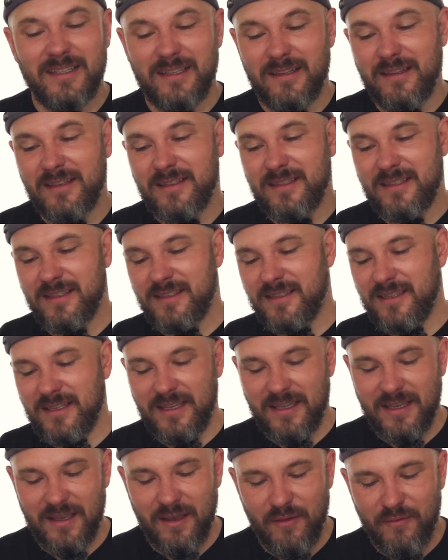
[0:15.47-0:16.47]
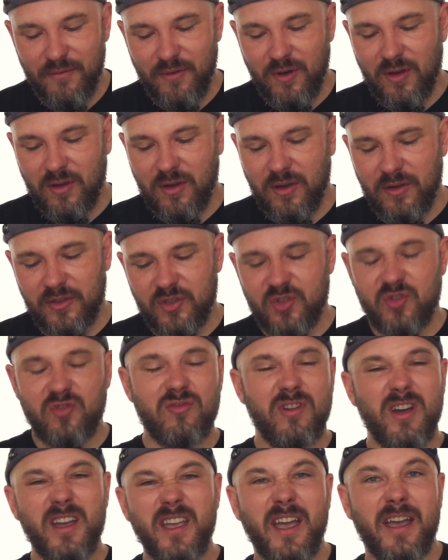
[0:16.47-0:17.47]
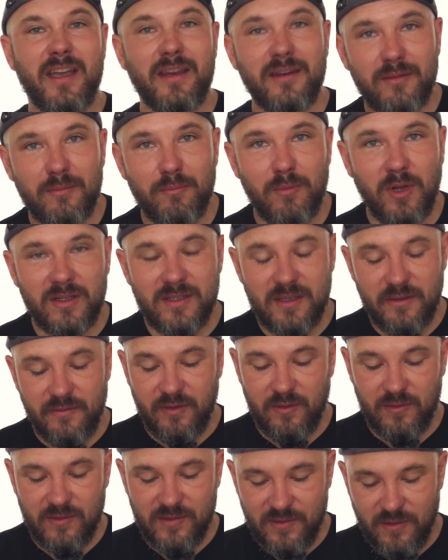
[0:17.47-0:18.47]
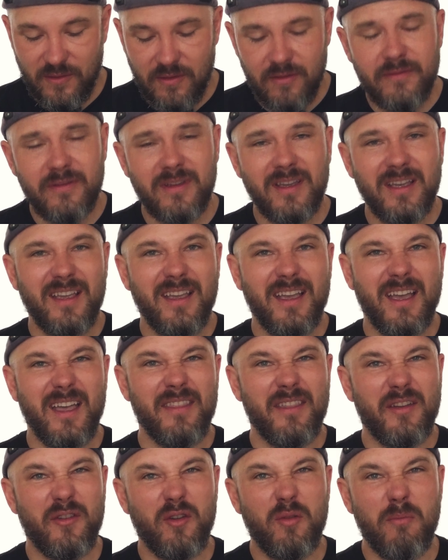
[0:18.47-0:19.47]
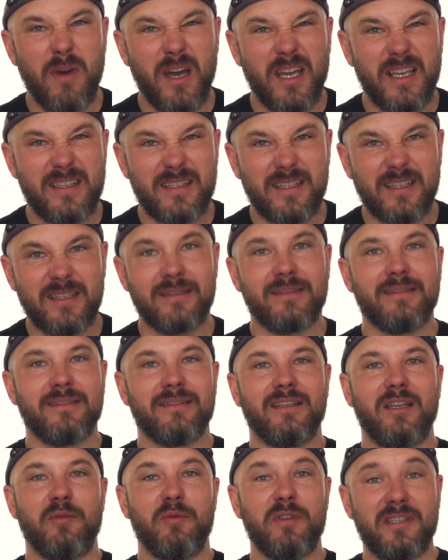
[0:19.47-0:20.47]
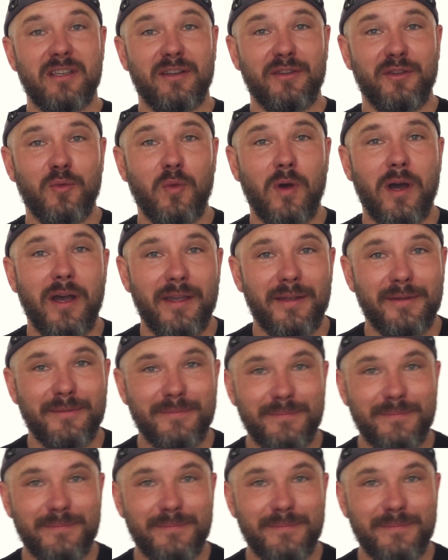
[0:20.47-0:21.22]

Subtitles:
This is the Vargo Triad multi-fuel stove and they're amazing. Let me tell you why.